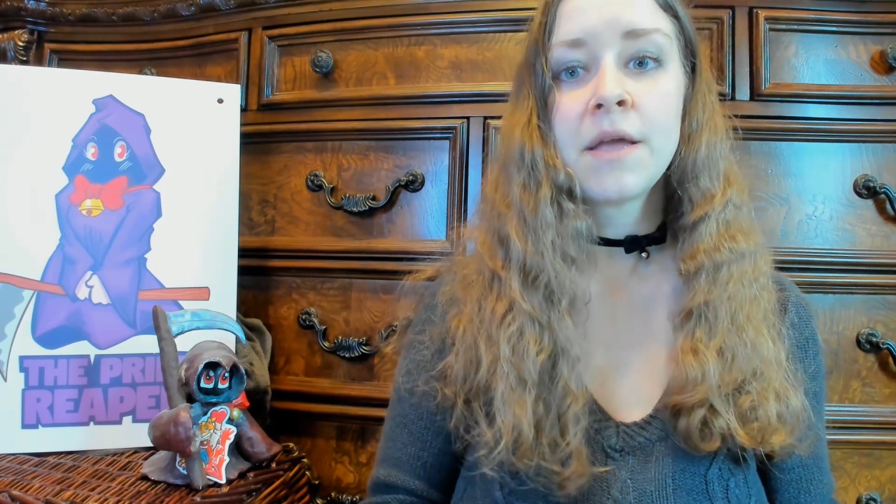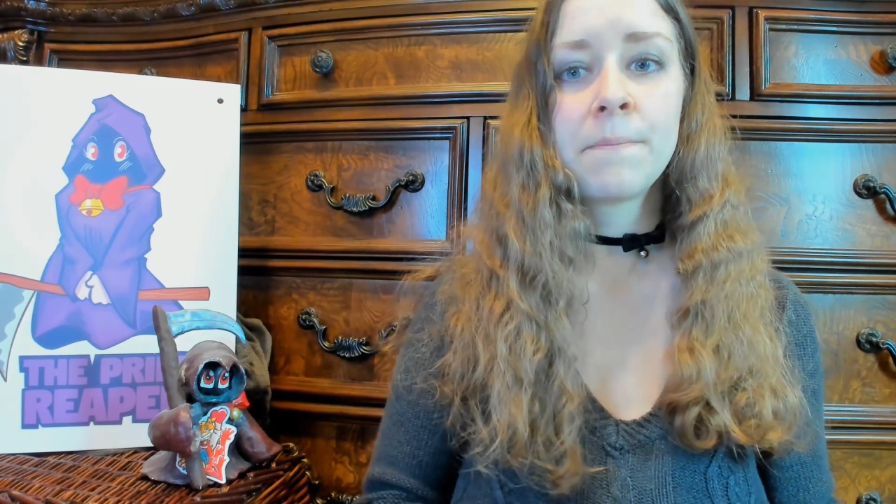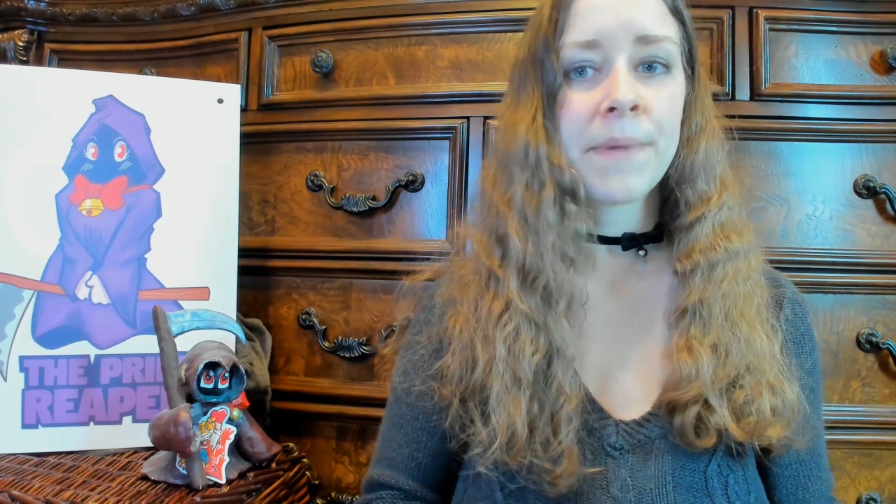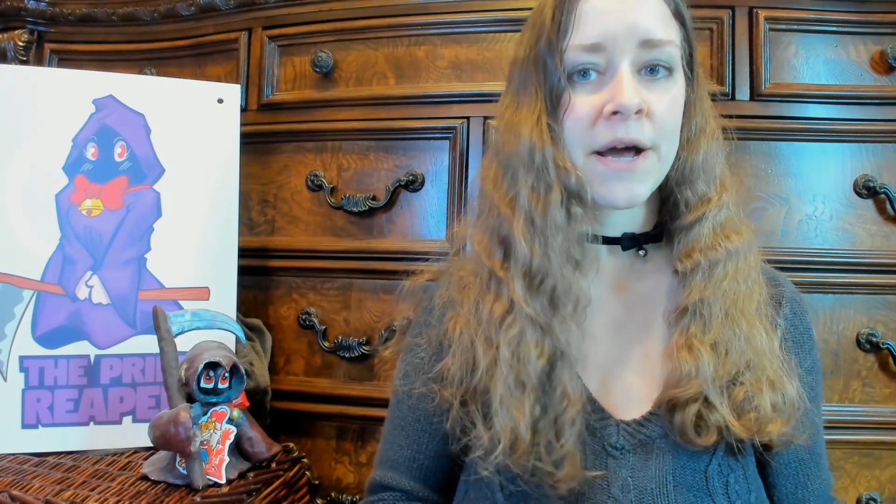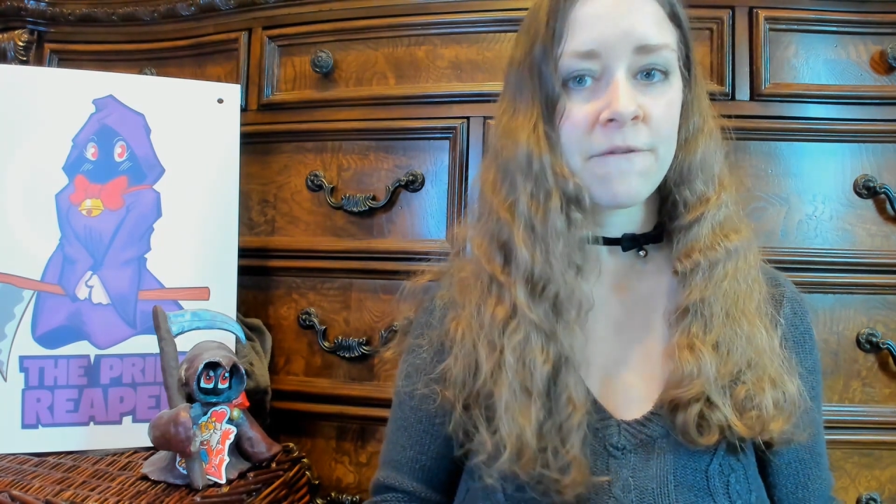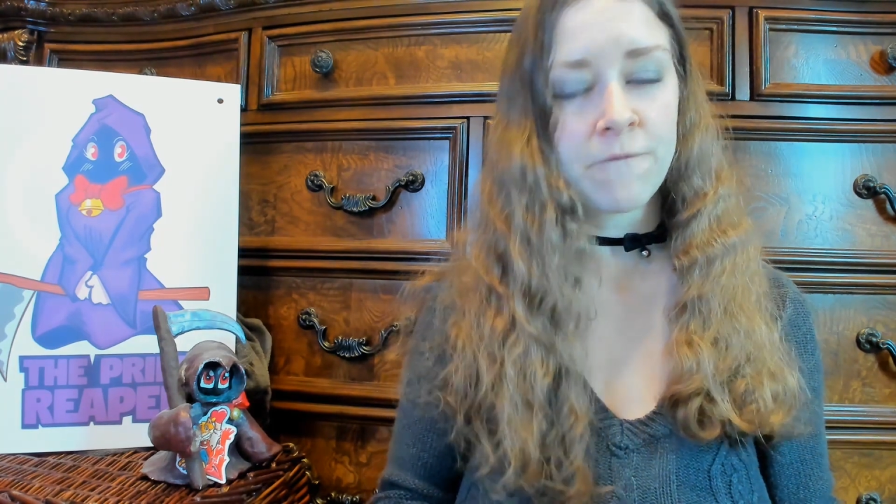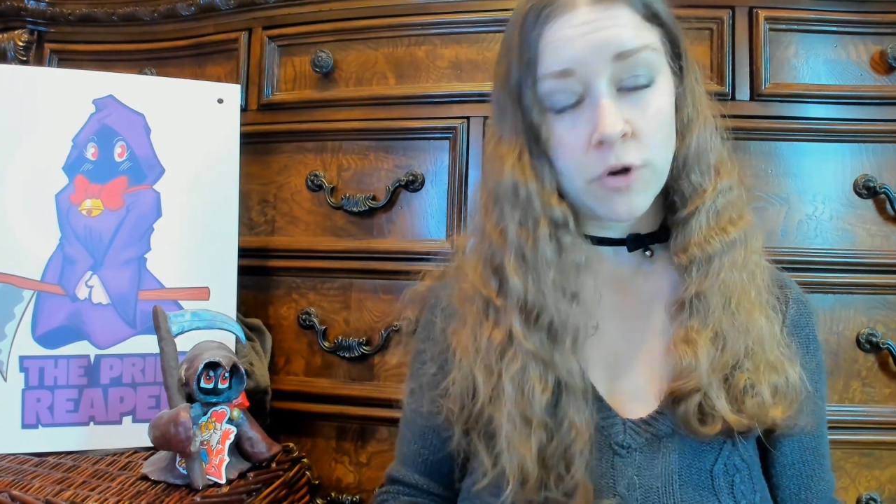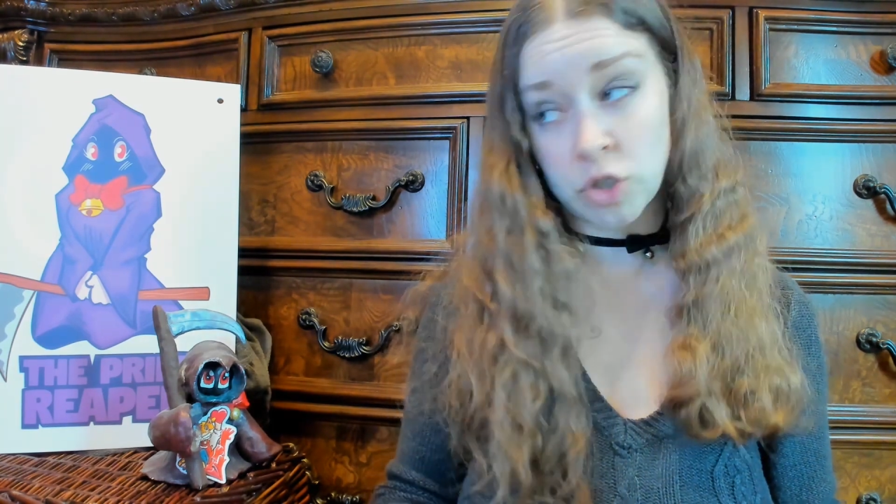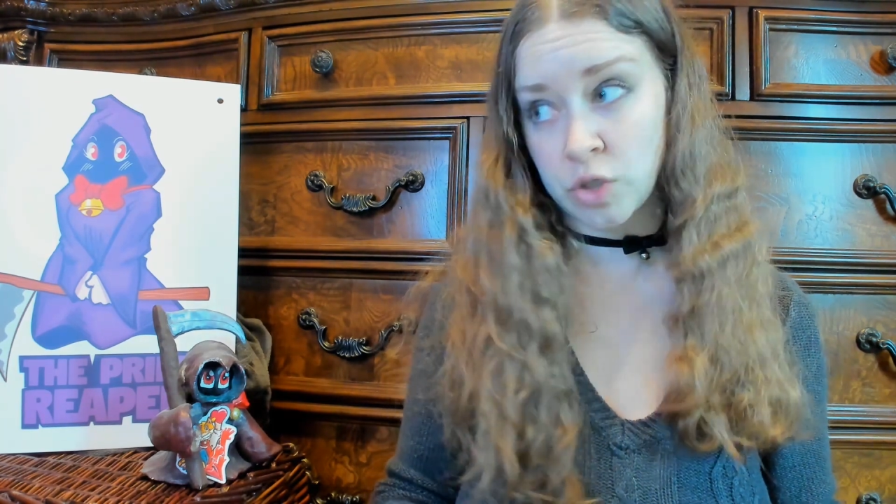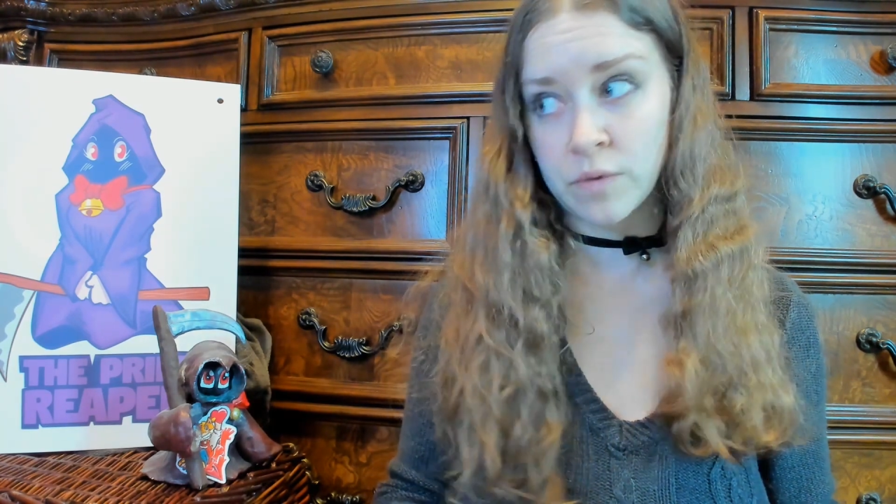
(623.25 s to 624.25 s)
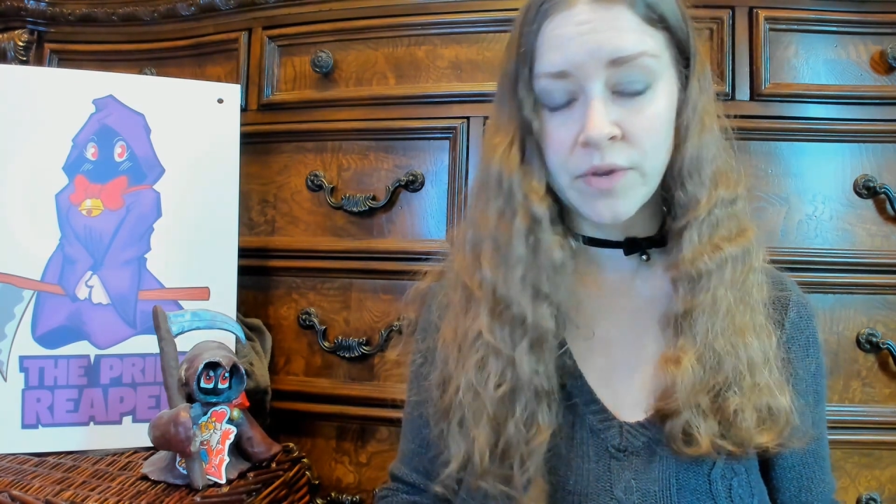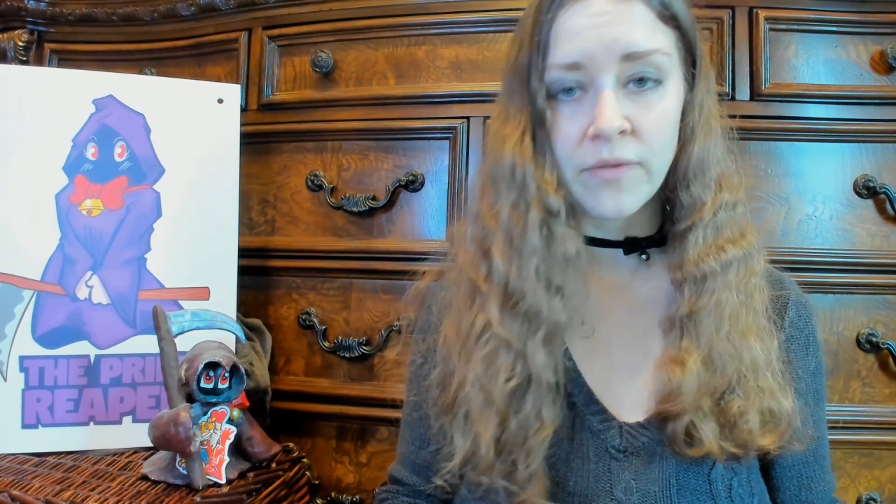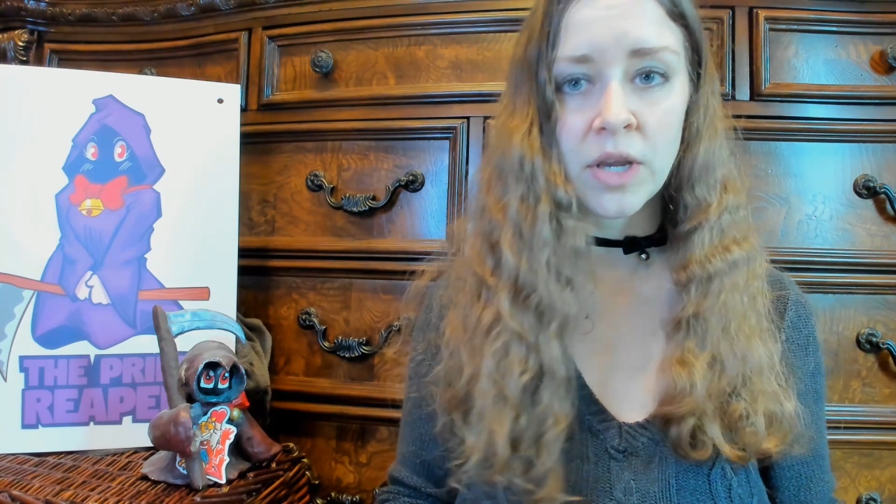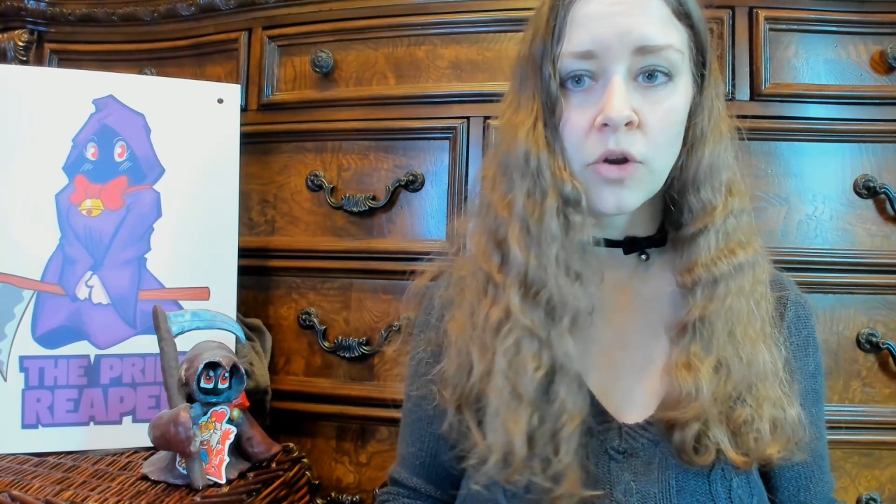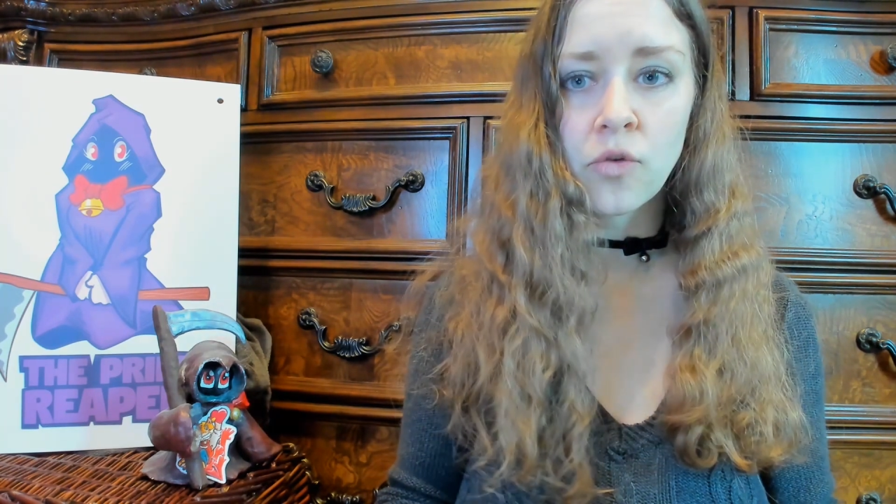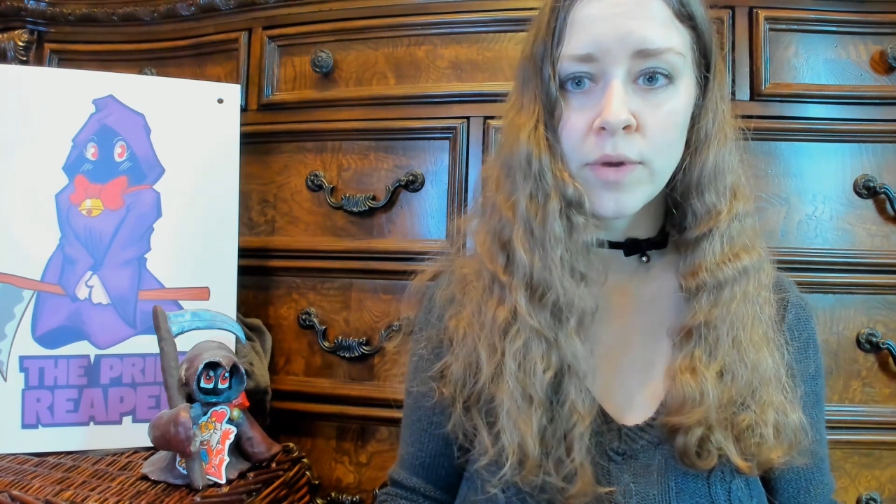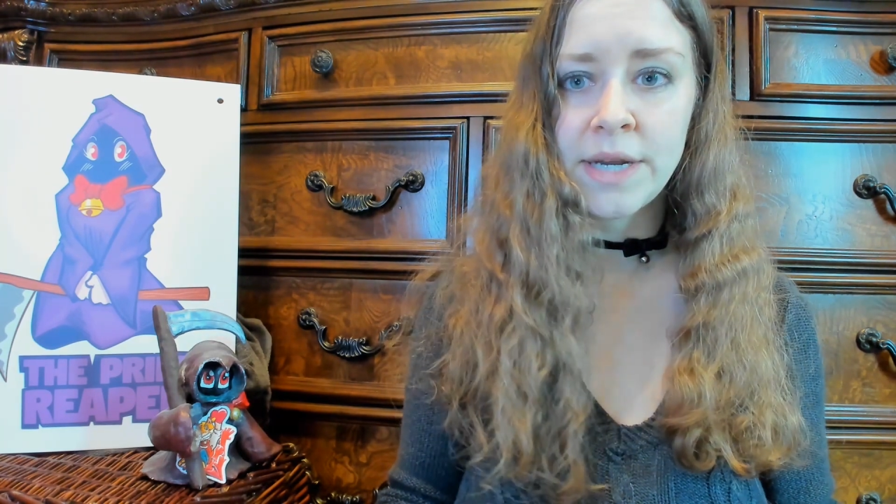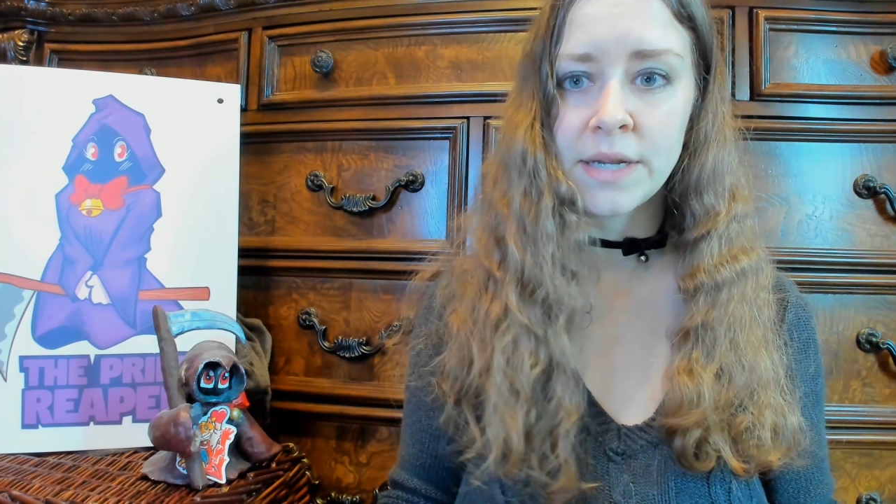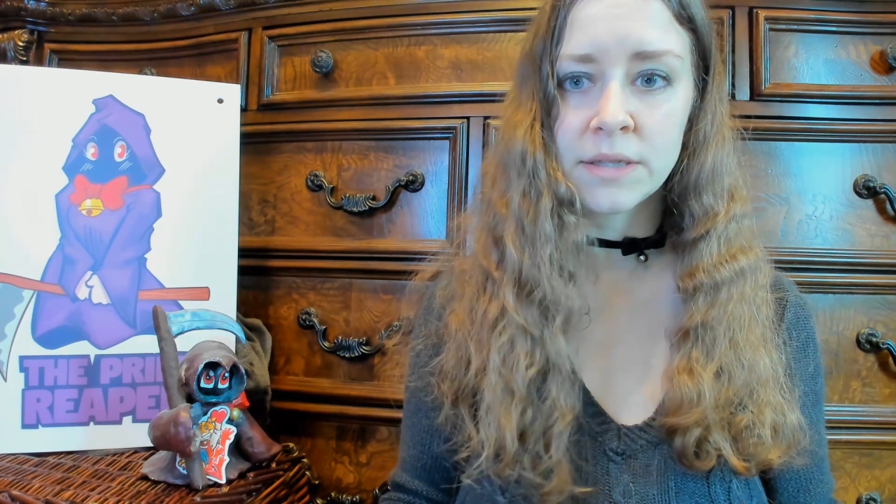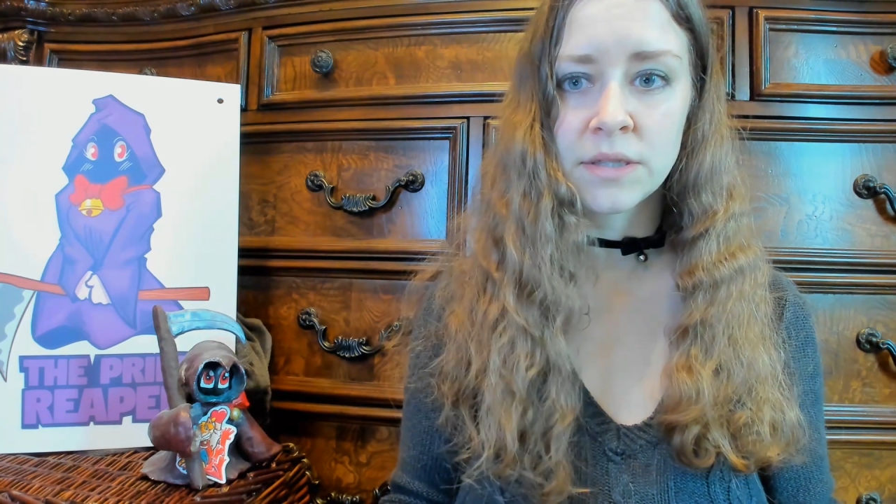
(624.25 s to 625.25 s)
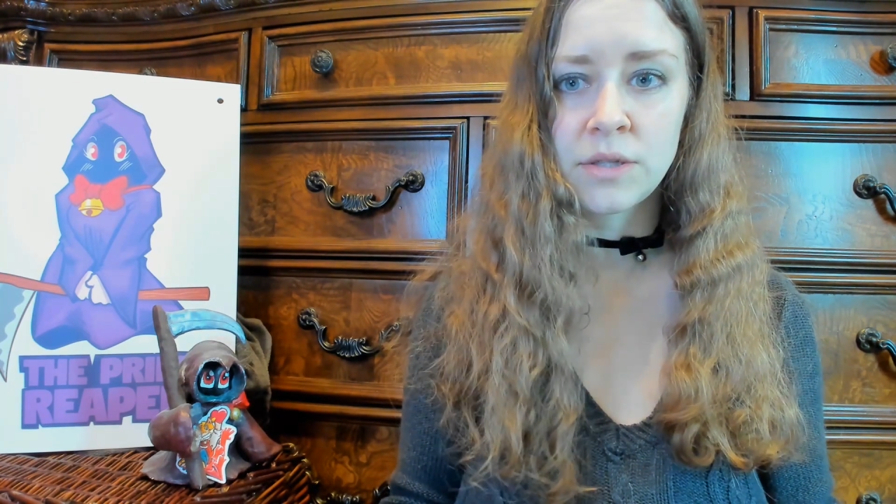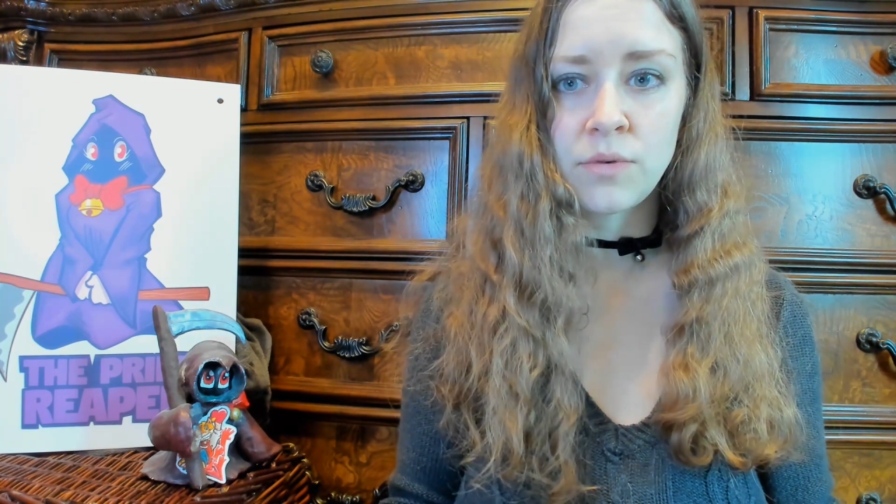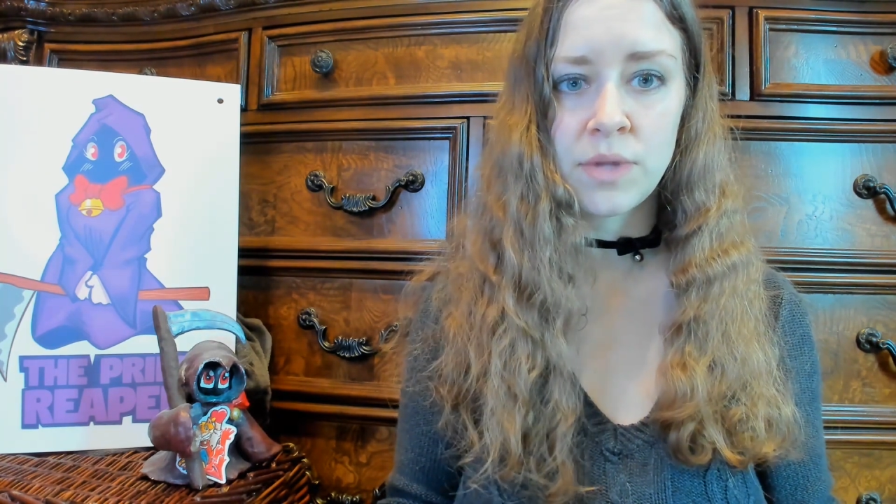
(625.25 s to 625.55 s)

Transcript: by virtue of giving credence to